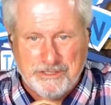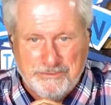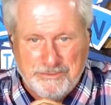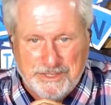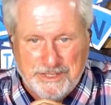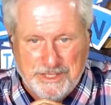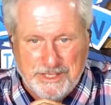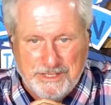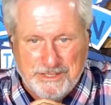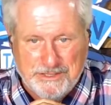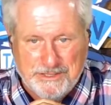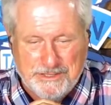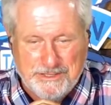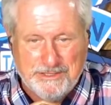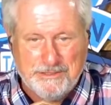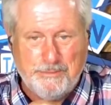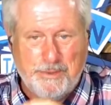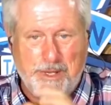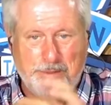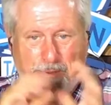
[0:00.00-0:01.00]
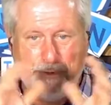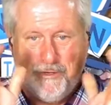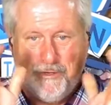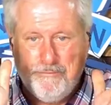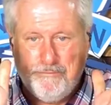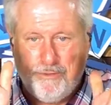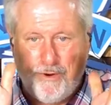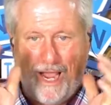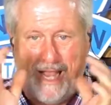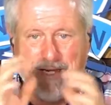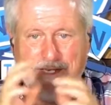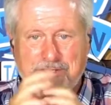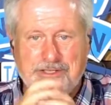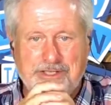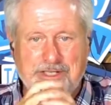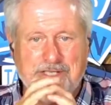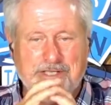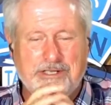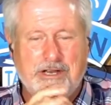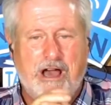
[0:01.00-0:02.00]
citizens, people who practice
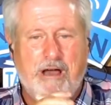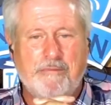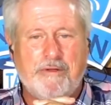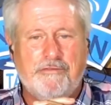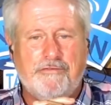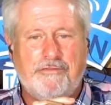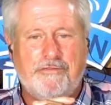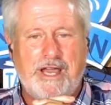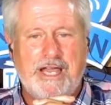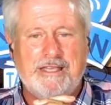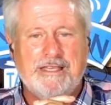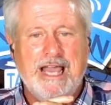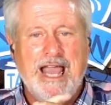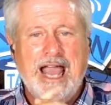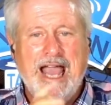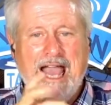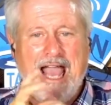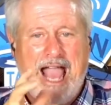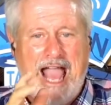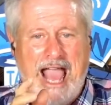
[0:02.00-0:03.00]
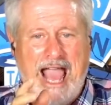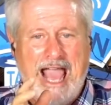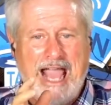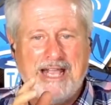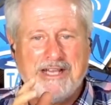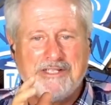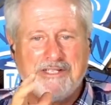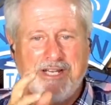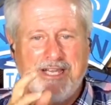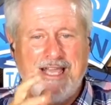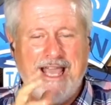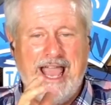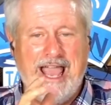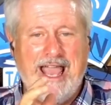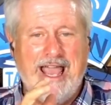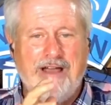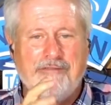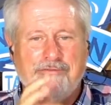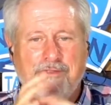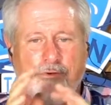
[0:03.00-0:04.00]
the Islamic faith, actually
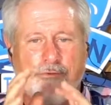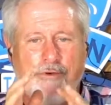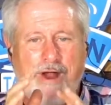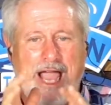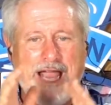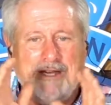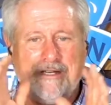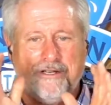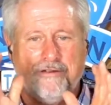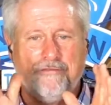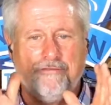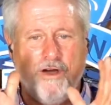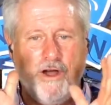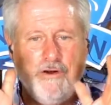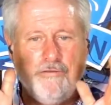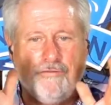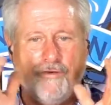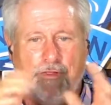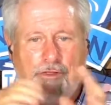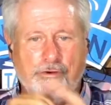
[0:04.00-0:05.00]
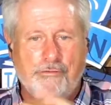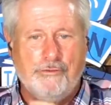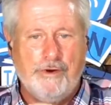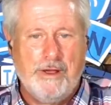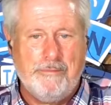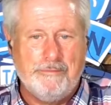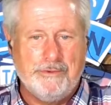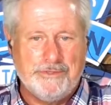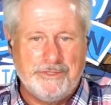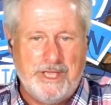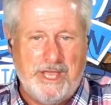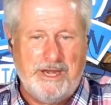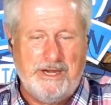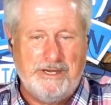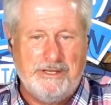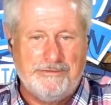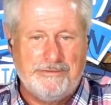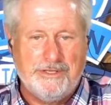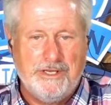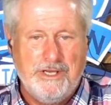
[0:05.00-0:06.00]
have the right to vote for their
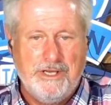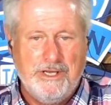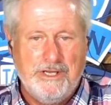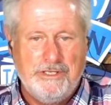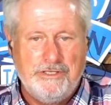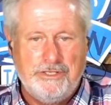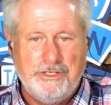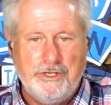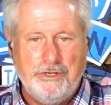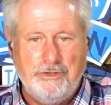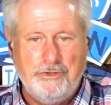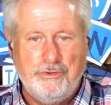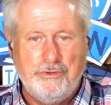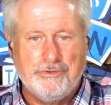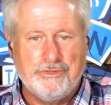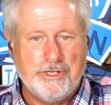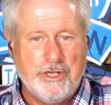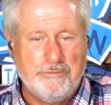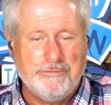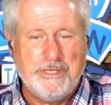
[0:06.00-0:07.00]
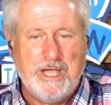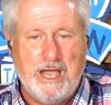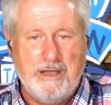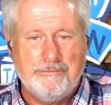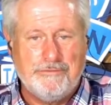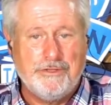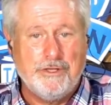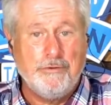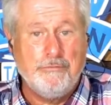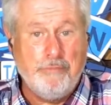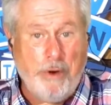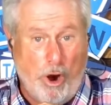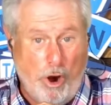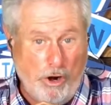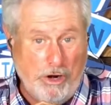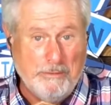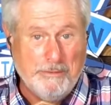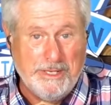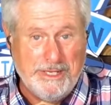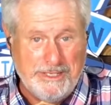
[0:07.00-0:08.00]
representatives to
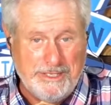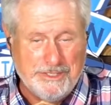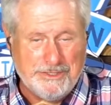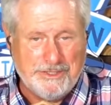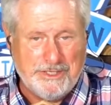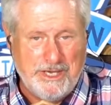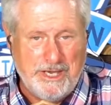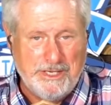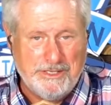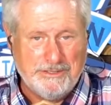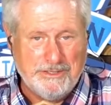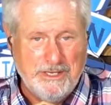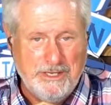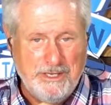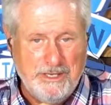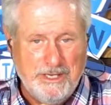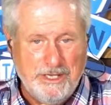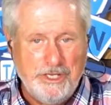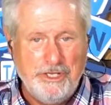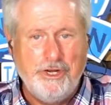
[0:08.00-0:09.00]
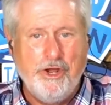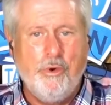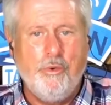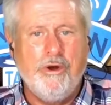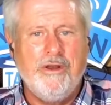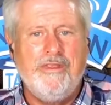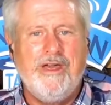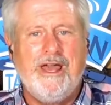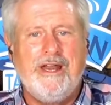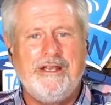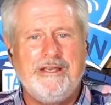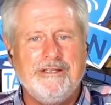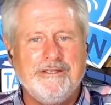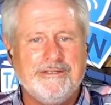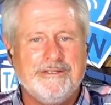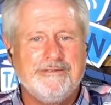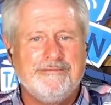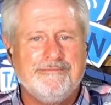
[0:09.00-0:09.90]
parliament in this case. You know where that is?